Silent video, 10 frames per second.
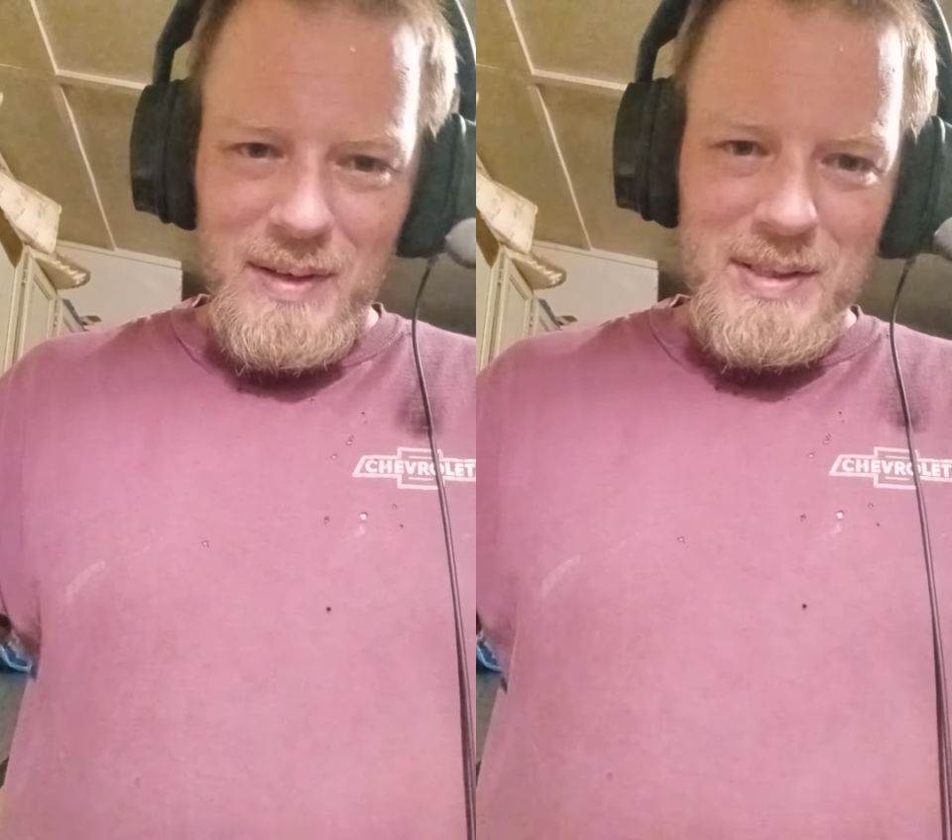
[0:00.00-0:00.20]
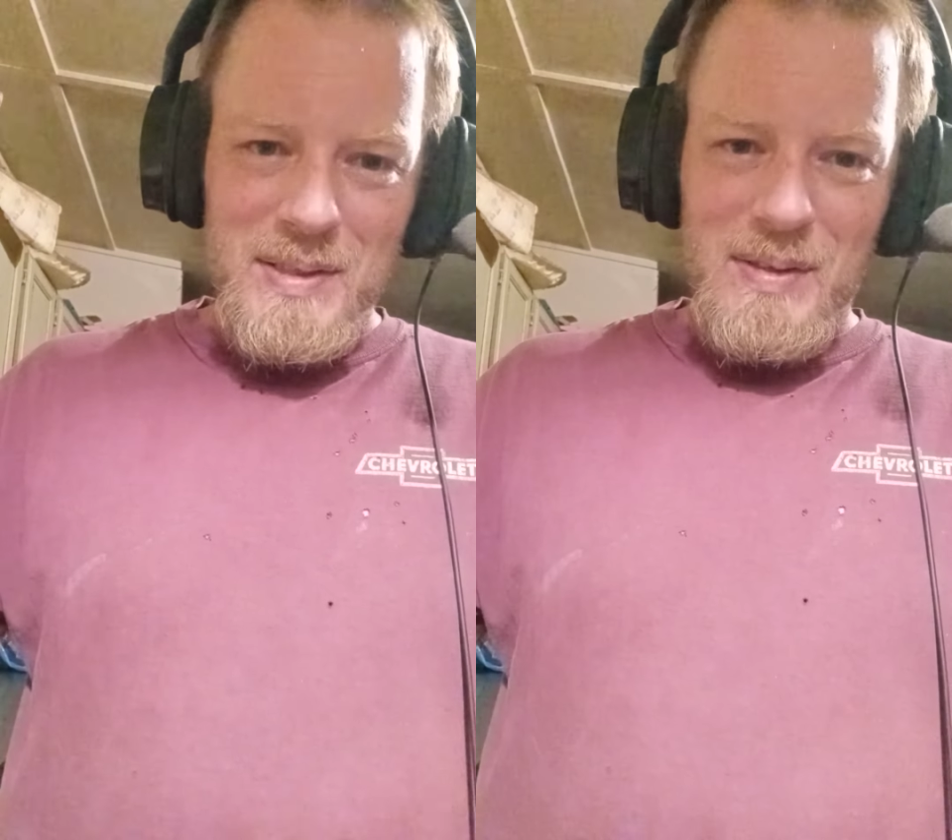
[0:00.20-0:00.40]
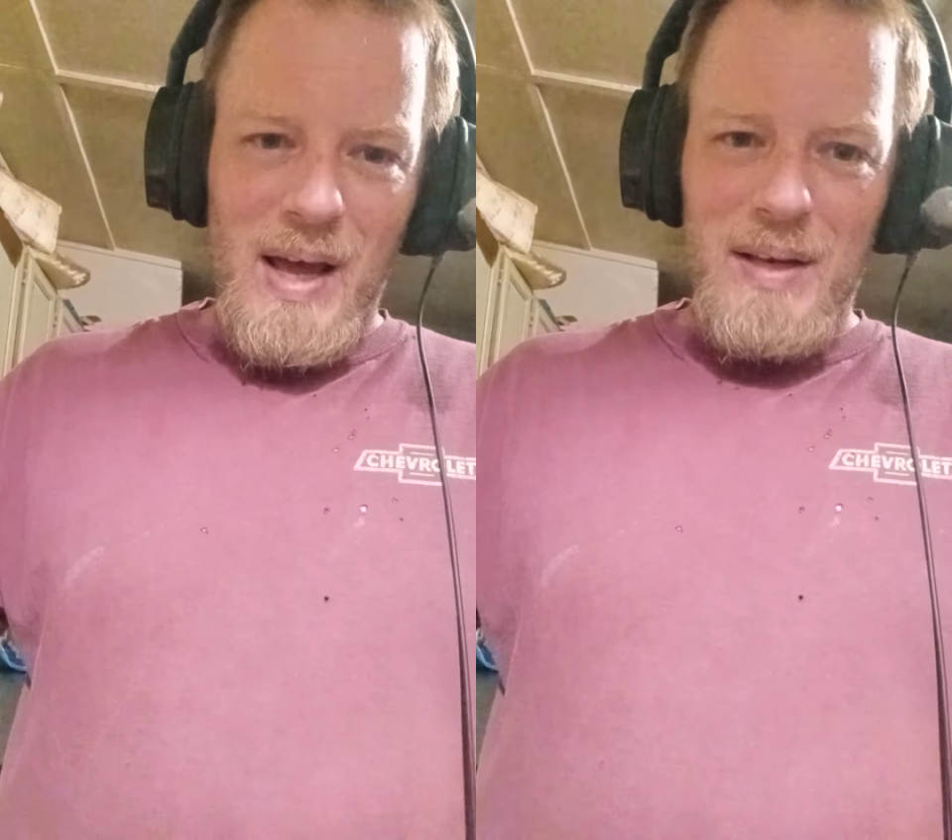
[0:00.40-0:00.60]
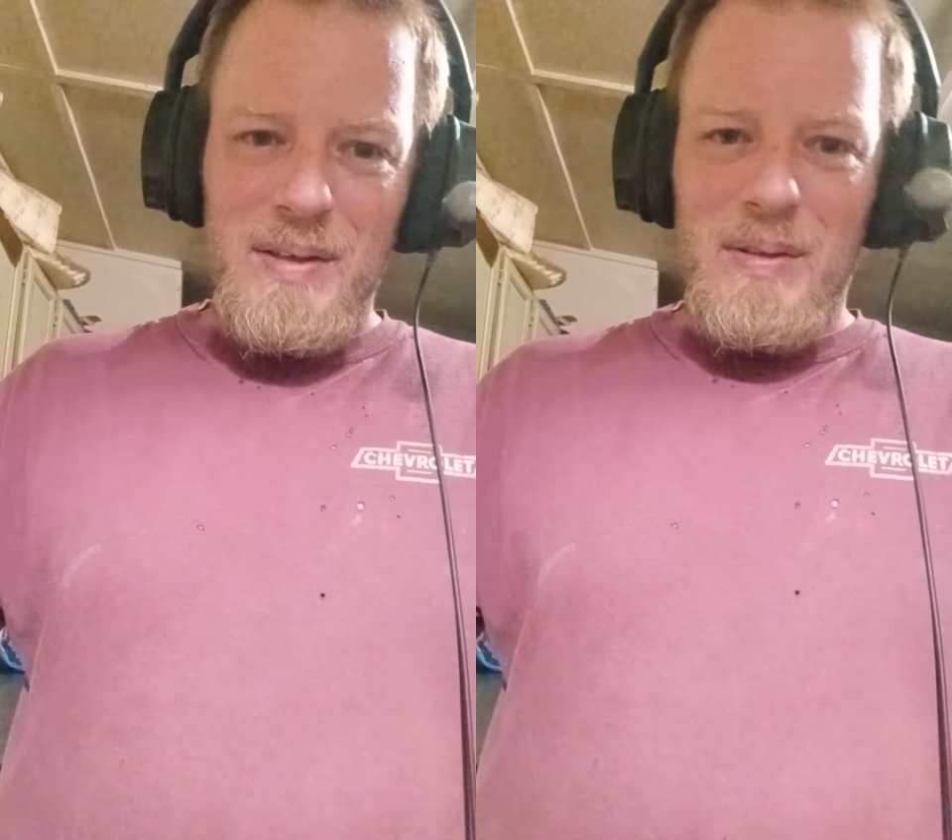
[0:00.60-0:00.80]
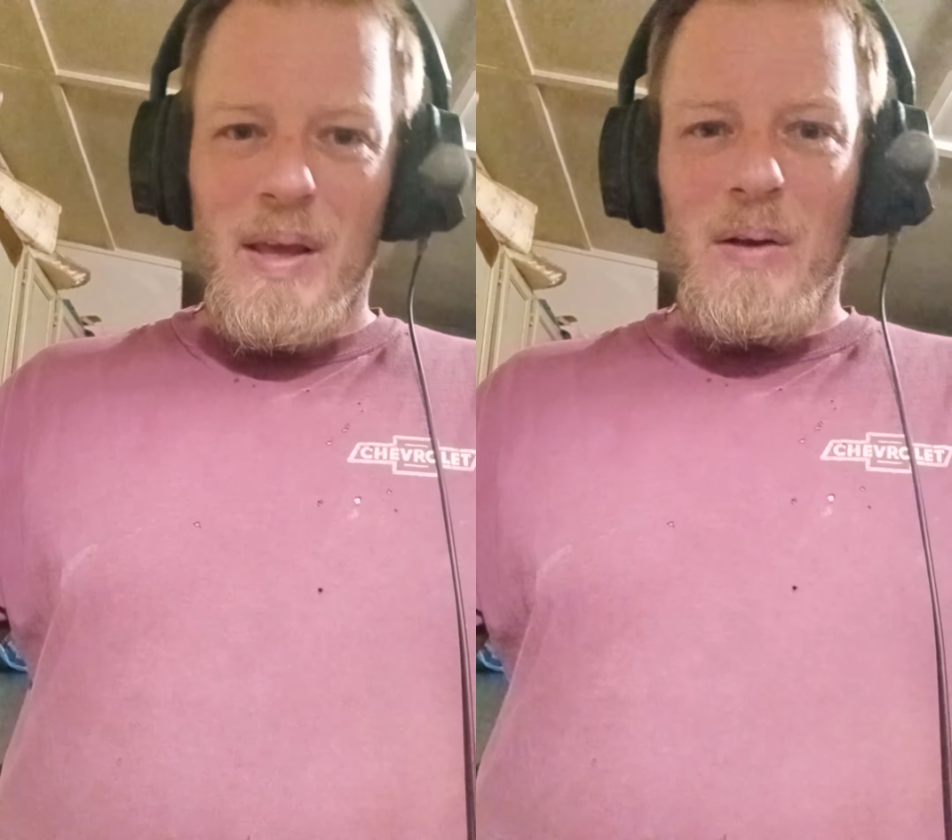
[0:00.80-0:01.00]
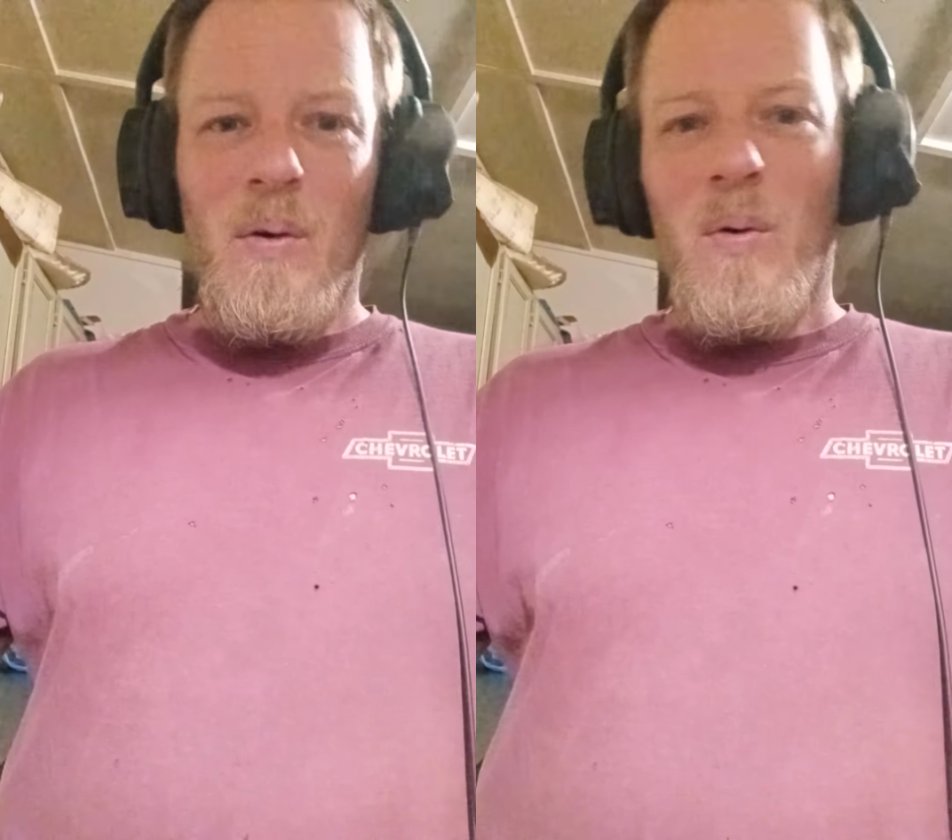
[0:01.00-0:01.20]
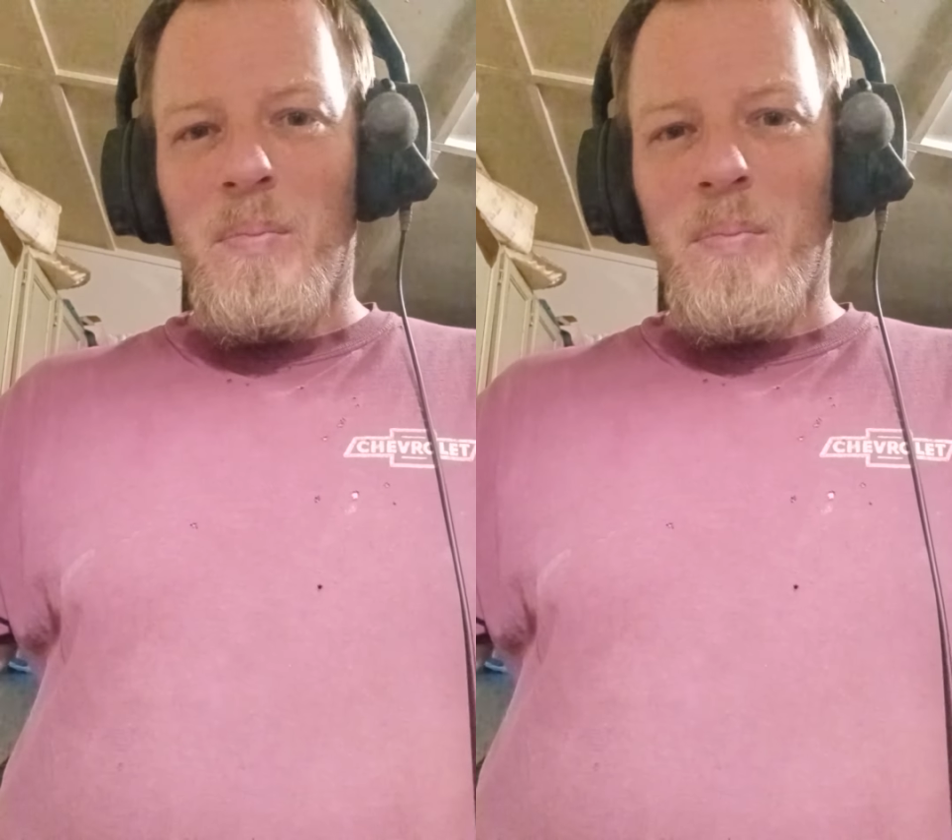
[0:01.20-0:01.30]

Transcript: It's not like, oh,